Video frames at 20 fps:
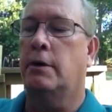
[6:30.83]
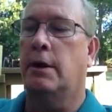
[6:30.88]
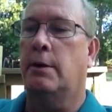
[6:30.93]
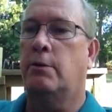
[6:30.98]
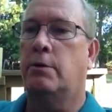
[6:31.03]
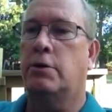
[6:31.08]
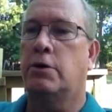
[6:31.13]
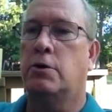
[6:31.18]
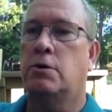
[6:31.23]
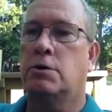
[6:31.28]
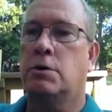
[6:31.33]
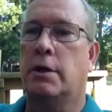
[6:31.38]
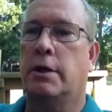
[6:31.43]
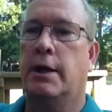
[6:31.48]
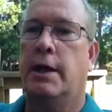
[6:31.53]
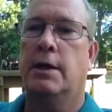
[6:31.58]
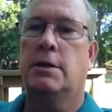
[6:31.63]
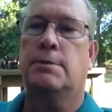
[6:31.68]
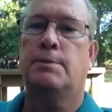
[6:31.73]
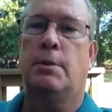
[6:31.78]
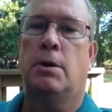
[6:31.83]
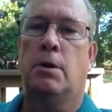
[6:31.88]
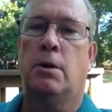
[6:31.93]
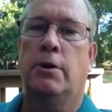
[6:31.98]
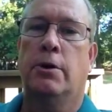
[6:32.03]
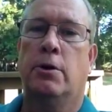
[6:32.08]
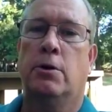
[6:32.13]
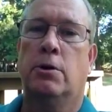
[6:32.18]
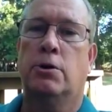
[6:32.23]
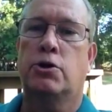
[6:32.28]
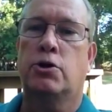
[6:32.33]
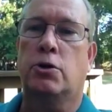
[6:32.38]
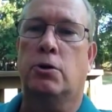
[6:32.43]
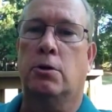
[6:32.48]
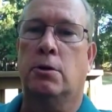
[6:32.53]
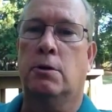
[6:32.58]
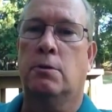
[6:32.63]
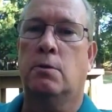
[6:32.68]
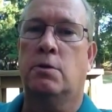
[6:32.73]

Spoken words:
I would use an X bar and R chart,